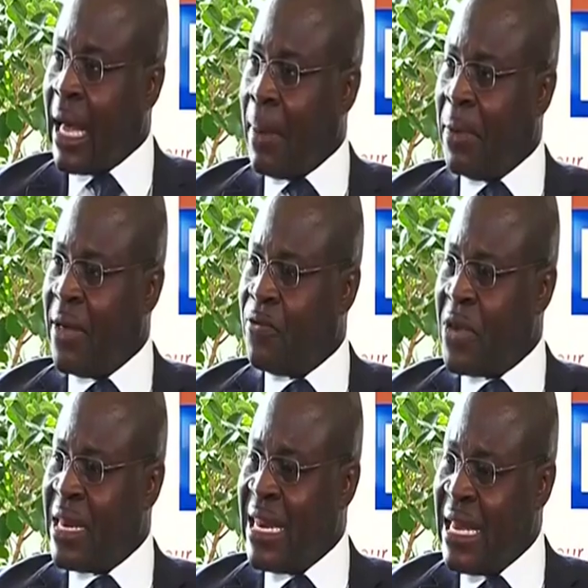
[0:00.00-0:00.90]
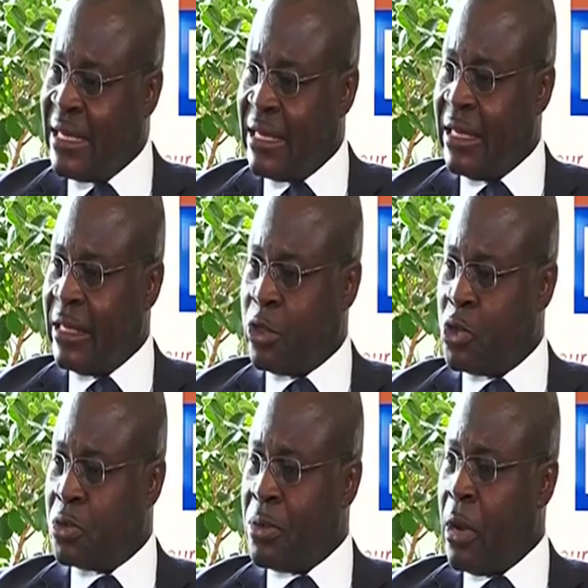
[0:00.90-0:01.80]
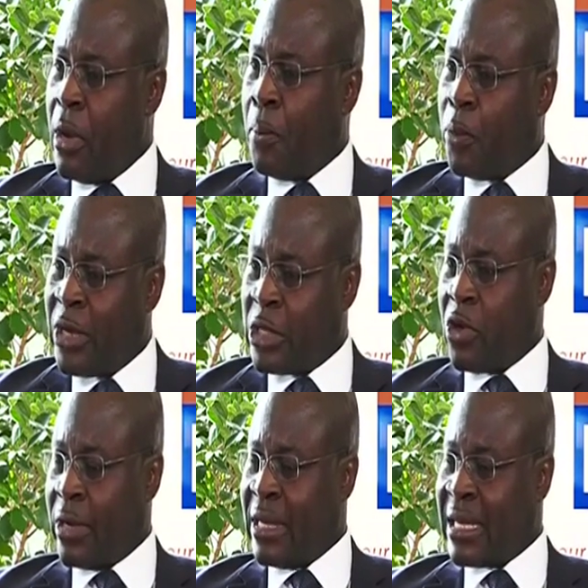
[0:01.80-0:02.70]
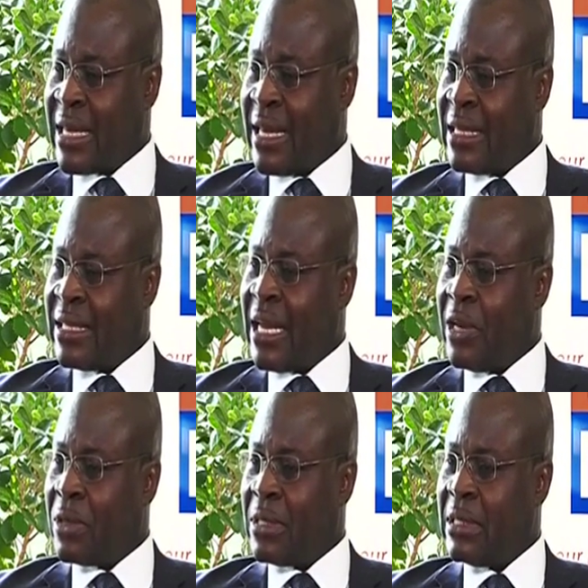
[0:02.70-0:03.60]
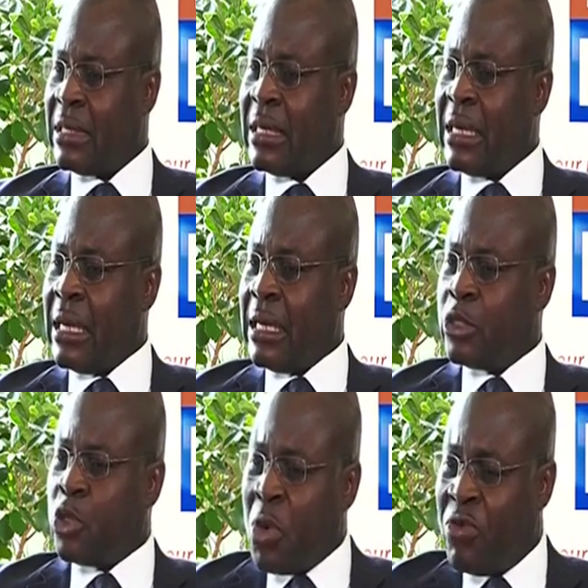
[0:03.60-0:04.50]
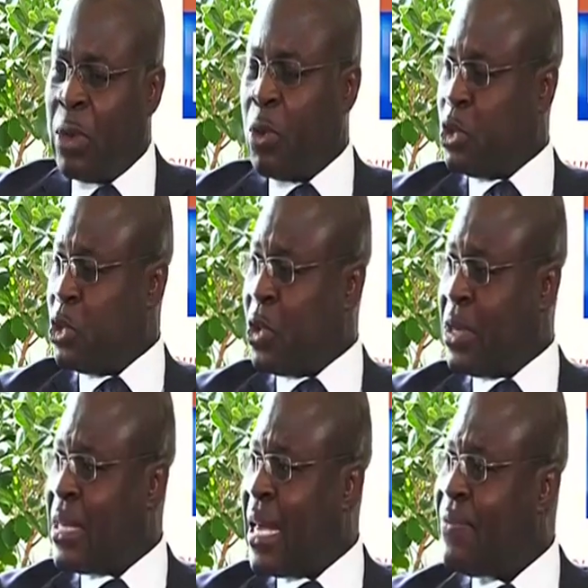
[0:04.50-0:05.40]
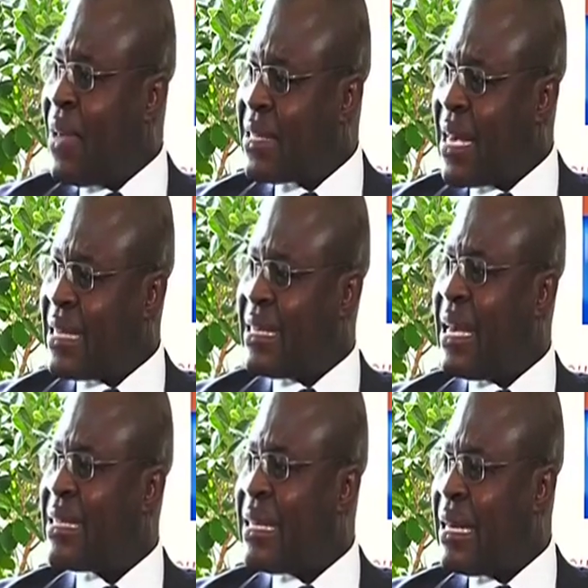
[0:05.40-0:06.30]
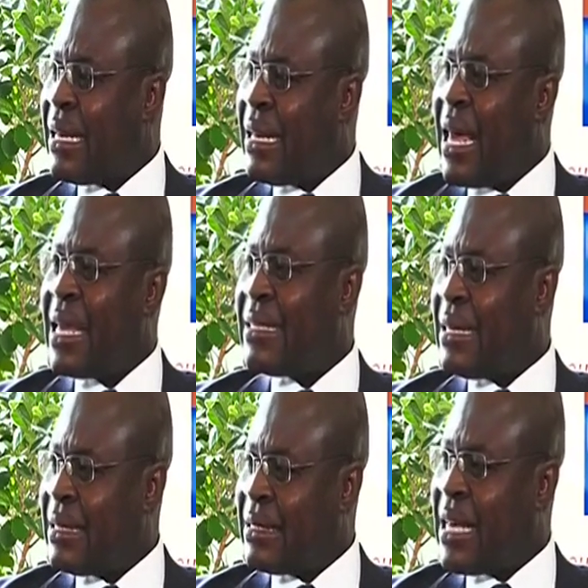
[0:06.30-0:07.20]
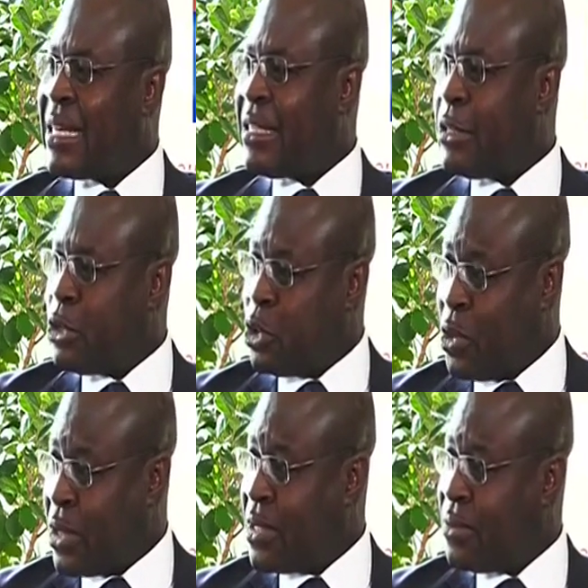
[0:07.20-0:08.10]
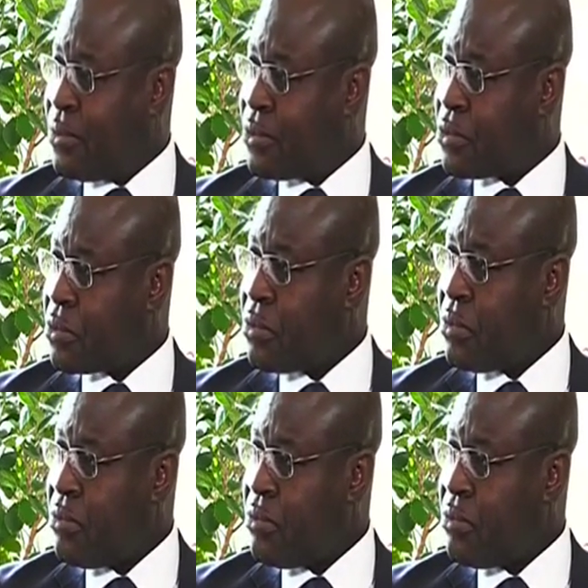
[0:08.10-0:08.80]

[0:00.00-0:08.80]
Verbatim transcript: I believe we need to put the talking aside and say that look, do we really want to do it? And if the answer is yes, let's just. Haven't we gone beyond?